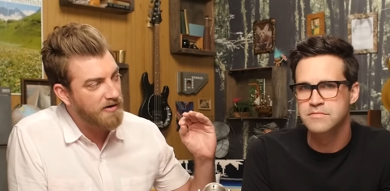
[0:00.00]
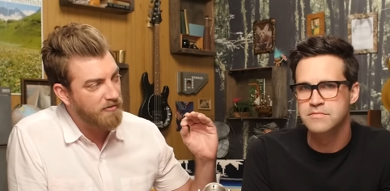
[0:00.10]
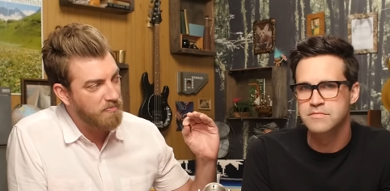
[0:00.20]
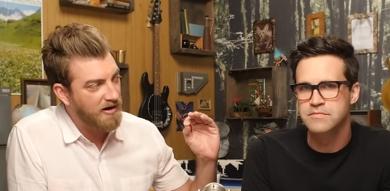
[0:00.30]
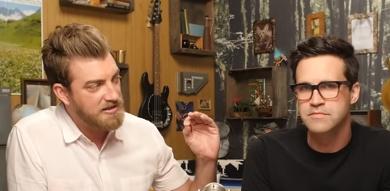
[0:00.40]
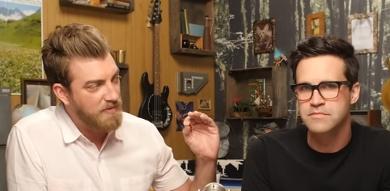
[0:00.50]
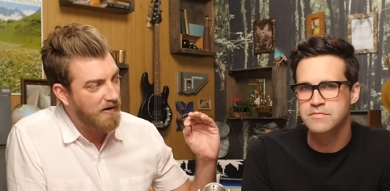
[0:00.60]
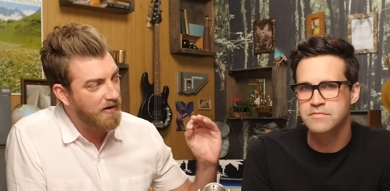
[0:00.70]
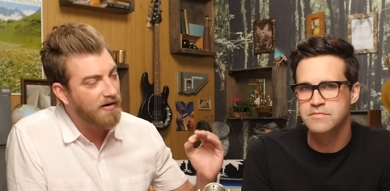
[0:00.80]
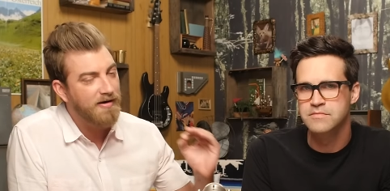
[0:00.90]
Speaker 1: bit of a price
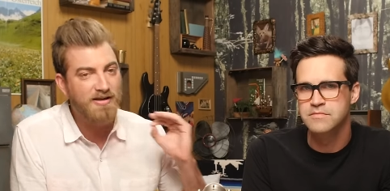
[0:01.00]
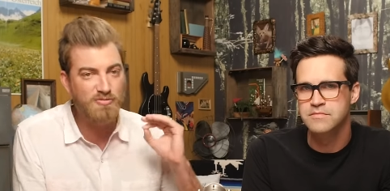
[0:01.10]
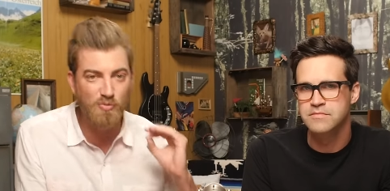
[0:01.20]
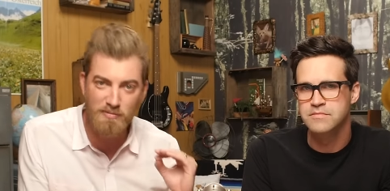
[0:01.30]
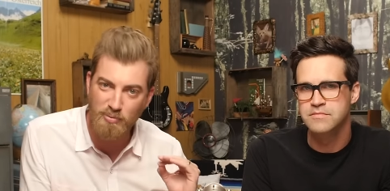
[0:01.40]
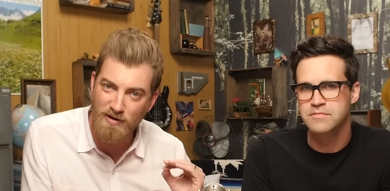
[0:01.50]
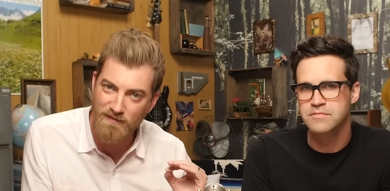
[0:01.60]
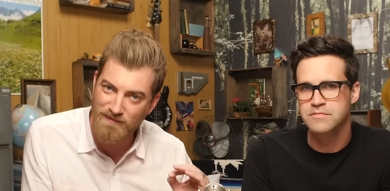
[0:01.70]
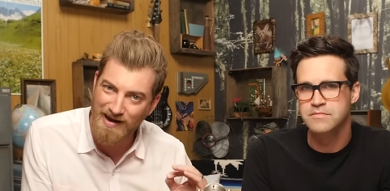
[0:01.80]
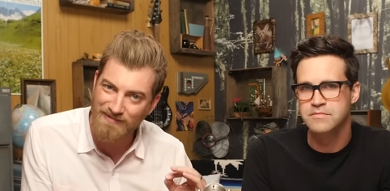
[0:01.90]
barrier. It's
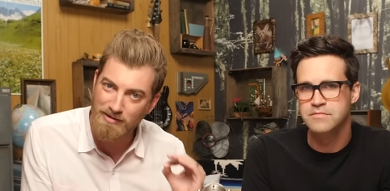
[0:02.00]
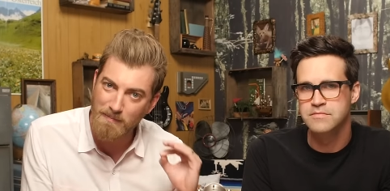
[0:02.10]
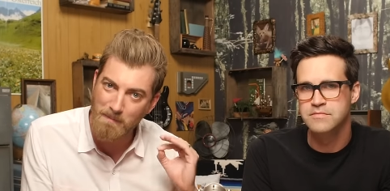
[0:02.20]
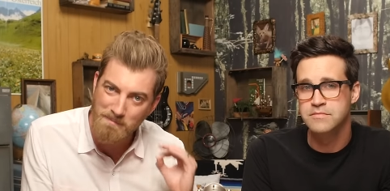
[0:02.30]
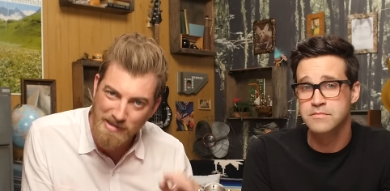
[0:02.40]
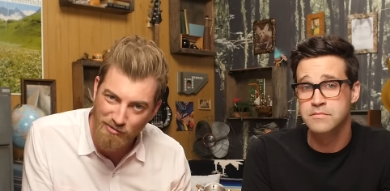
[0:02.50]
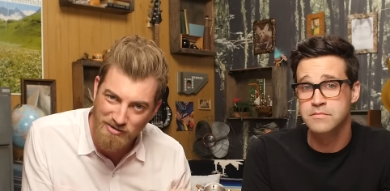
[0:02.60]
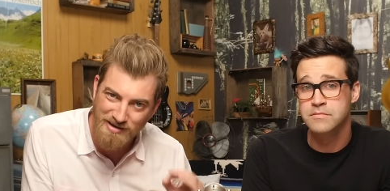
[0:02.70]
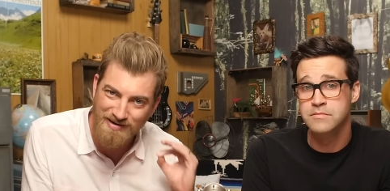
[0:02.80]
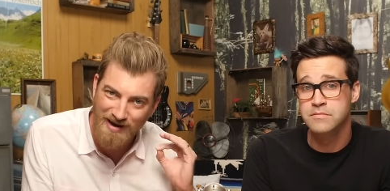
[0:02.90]
$1.5
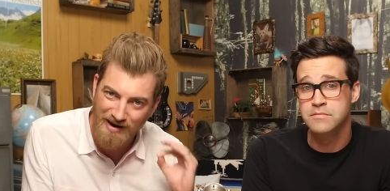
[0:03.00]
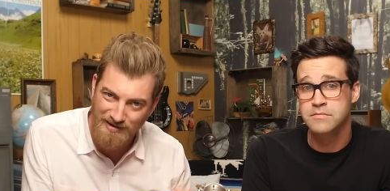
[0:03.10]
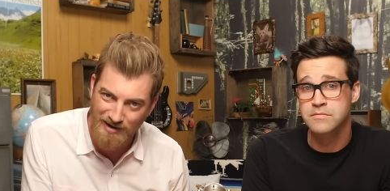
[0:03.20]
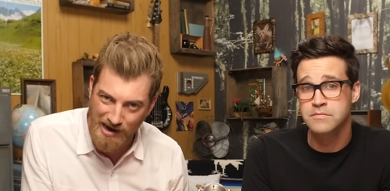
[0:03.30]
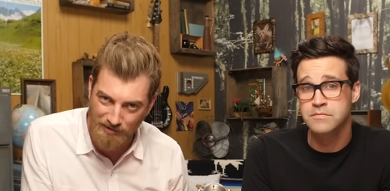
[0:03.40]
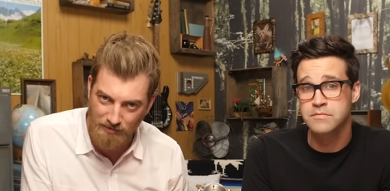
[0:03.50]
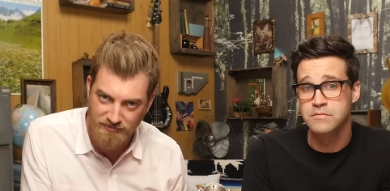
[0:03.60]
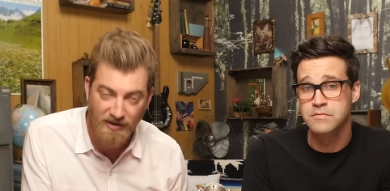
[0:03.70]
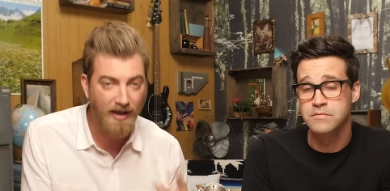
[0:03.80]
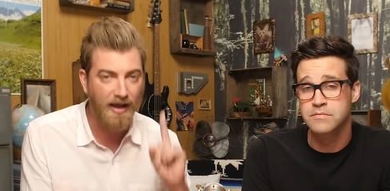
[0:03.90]
million.
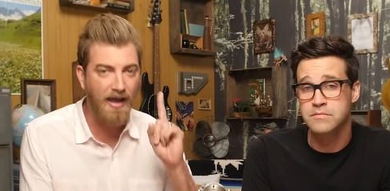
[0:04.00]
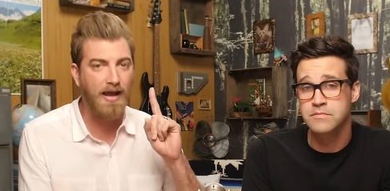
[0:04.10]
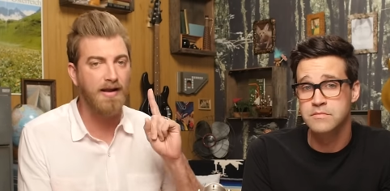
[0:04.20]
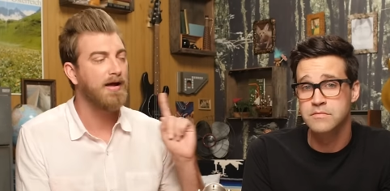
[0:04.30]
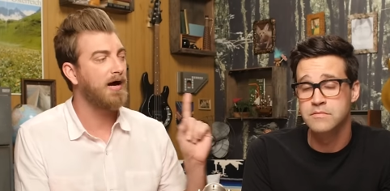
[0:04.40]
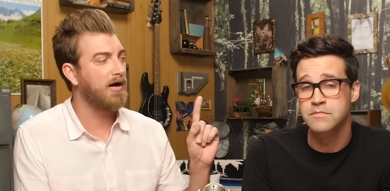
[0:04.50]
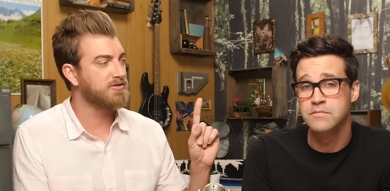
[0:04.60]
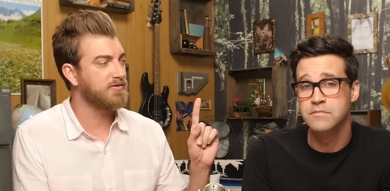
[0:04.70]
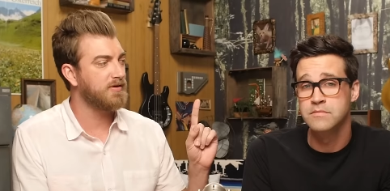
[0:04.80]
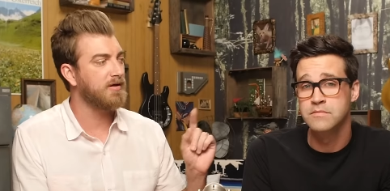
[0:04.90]
And I
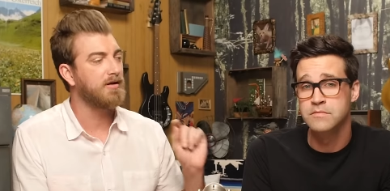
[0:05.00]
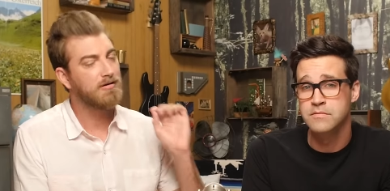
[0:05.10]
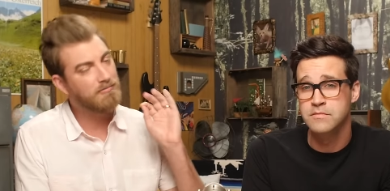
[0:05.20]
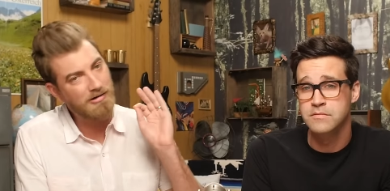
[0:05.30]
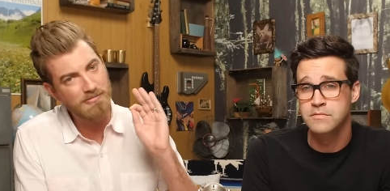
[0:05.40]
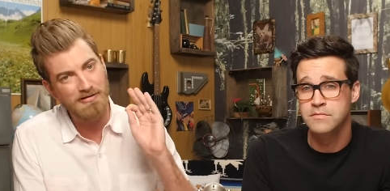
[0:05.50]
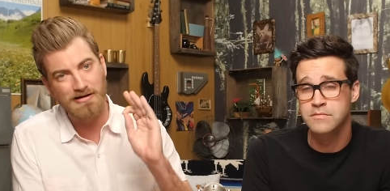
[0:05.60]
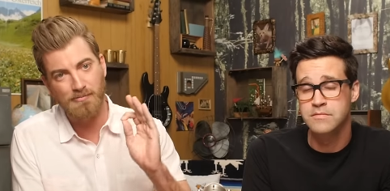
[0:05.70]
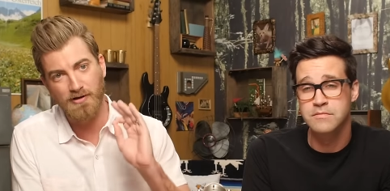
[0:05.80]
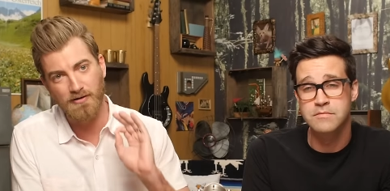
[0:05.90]
also think there might be a
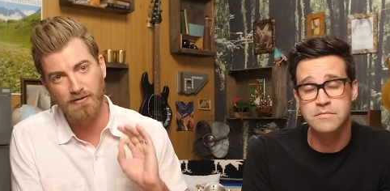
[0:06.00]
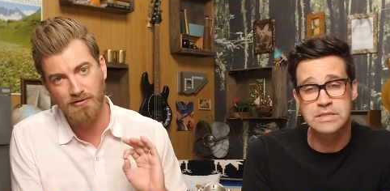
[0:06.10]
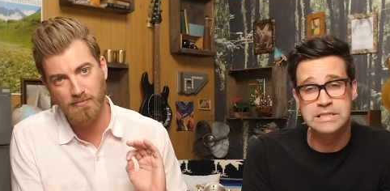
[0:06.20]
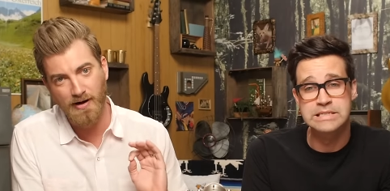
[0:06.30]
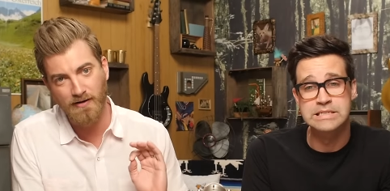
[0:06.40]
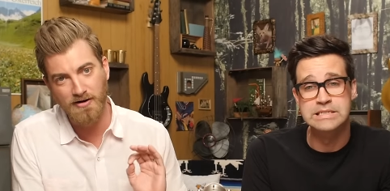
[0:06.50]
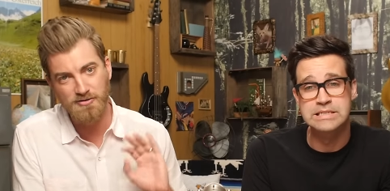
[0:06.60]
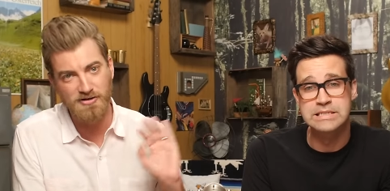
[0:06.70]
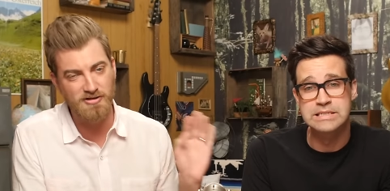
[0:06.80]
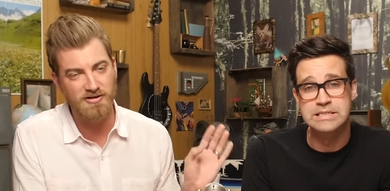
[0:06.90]
couple other little barriers
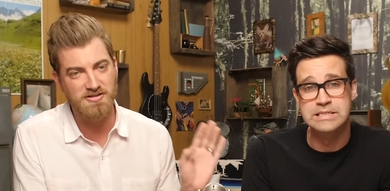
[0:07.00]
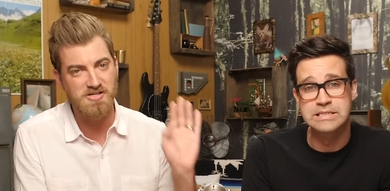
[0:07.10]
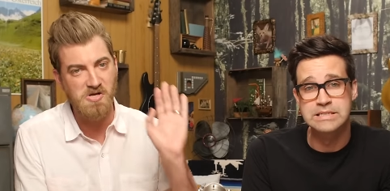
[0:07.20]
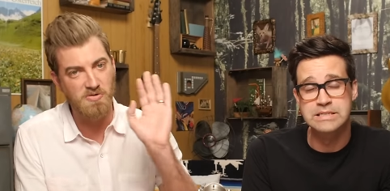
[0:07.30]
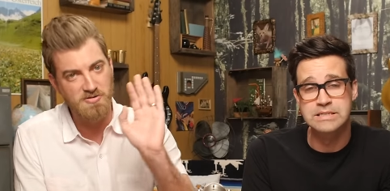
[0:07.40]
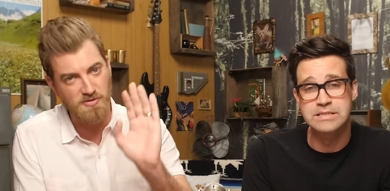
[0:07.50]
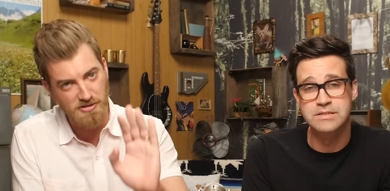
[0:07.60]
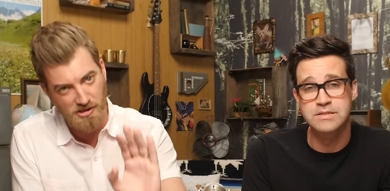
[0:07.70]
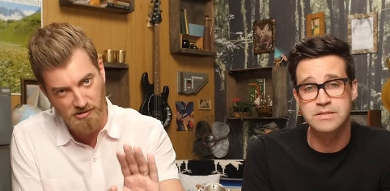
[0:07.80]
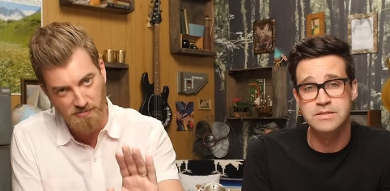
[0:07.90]
that you're gonna see once we
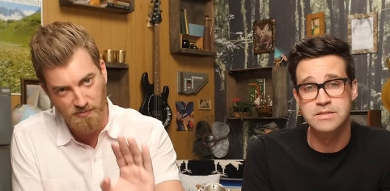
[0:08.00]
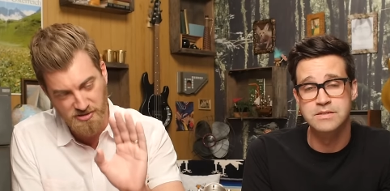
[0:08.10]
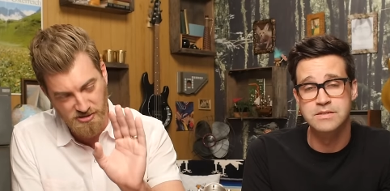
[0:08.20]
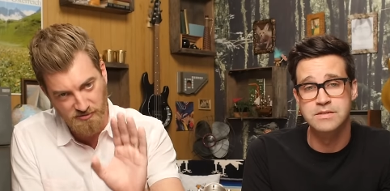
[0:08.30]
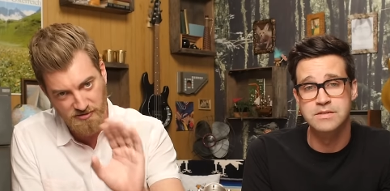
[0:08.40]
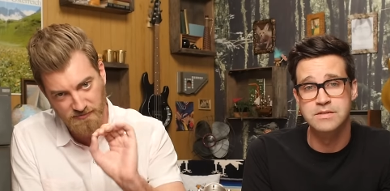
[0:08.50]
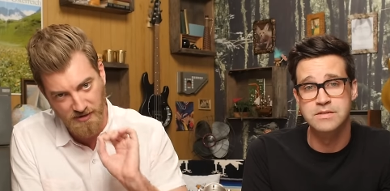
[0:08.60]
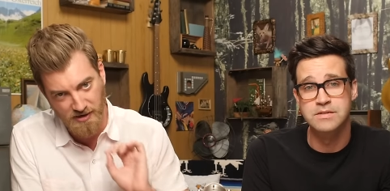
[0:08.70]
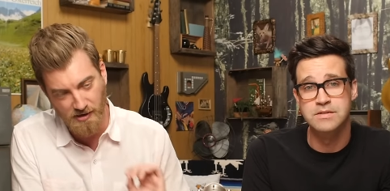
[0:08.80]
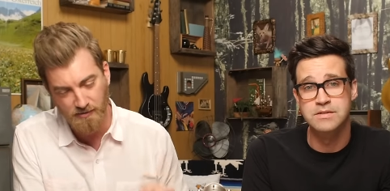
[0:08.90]
show this
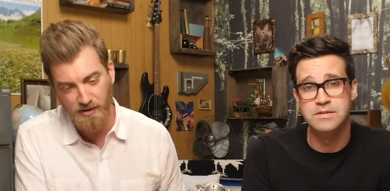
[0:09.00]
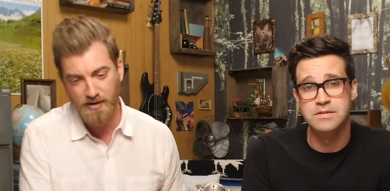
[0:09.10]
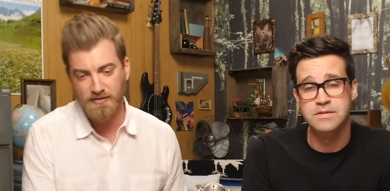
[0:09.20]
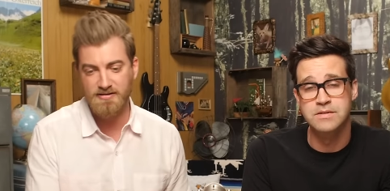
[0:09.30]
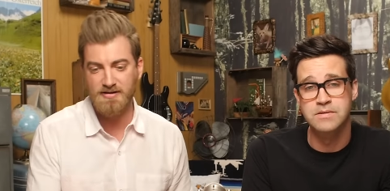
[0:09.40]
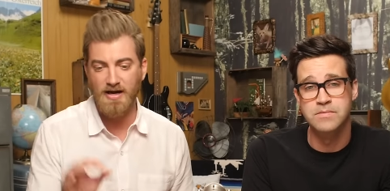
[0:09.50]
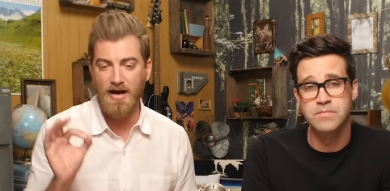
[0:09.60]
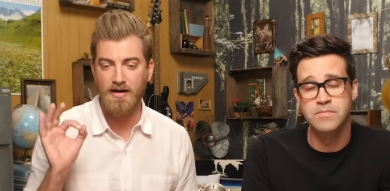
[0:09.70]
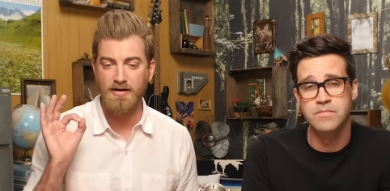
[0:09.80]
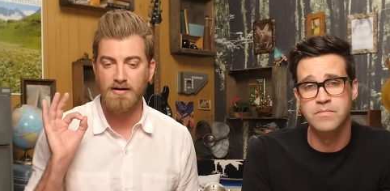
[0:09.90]
video. This
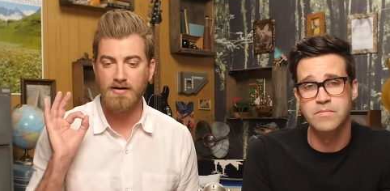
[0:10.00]
guy,